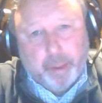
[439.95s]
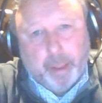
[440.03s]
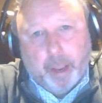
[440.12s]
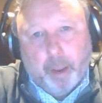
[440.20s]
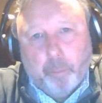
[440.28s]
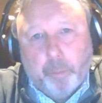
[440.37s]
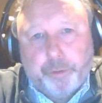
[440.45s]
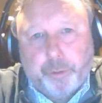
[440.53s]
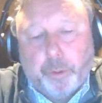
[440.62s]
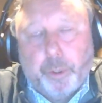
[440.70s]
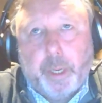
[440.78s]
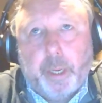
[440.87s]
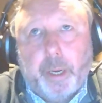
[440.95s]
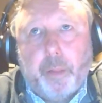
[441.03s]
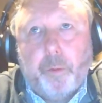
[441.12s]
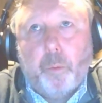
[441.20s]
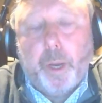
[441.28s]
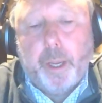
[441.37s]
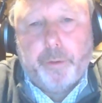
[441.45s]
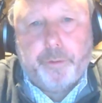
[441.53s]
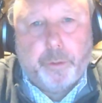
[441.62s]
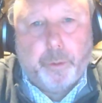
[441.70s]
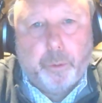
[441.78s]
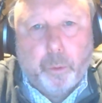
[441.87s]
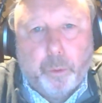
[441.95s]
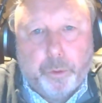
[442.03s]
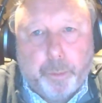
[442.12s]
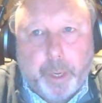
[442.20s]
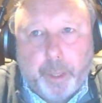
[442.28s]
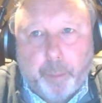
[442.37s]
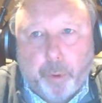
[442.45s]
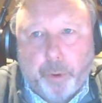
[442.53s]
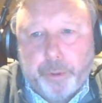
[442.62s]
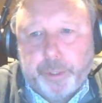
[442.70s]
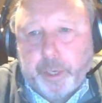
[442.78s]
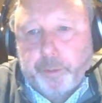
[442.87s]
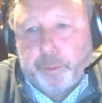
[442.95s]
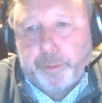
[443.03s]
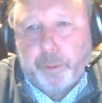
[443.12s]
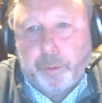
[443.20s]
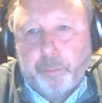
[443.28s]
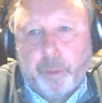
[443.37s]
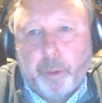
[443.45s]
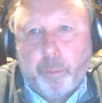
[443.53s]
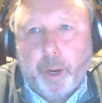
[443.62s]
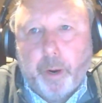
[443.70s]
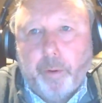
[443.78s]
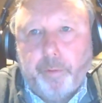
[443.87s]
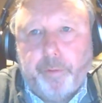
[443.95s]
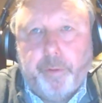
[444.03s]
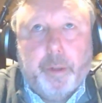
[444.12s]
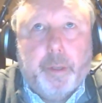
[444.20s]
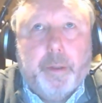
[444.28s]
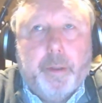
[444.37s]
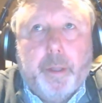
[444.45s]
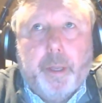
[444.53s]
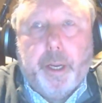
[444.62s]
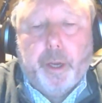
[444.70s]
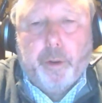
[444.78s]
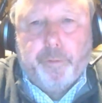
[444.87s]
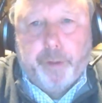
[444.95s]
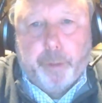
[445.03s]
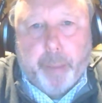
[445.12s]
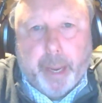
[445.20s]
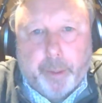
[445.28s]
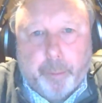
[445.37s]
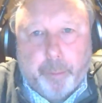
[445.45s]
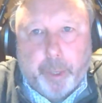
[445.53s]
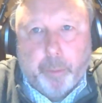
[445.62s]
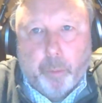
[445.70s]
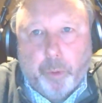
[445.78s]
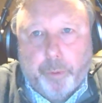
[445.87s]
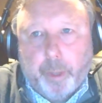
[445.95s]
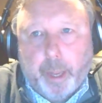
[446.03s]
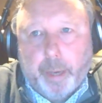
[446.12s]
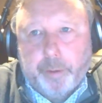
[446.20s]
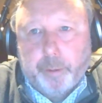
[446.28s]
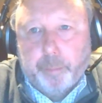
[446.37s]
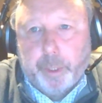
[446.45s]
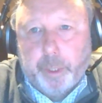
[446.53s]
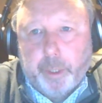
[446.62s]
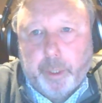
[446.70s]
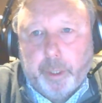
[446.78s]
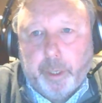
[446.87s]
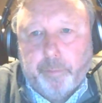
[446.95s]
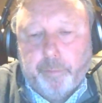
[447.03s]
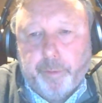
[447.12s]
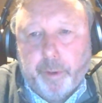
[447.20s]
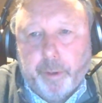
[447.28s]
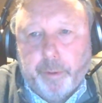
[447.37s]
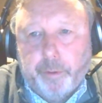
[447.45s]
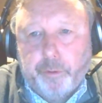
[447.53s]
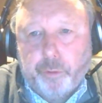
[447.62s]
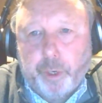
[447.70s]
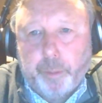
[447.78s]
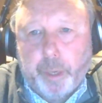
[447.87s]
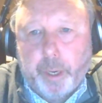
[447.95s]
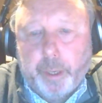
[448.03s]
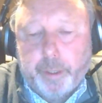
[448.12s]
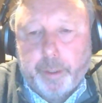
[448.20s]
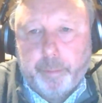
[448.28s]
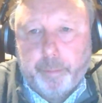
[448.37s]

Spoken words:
We're still looking at other ways to automate that process. We're still aware of feedback that people want that to be even further streamlined.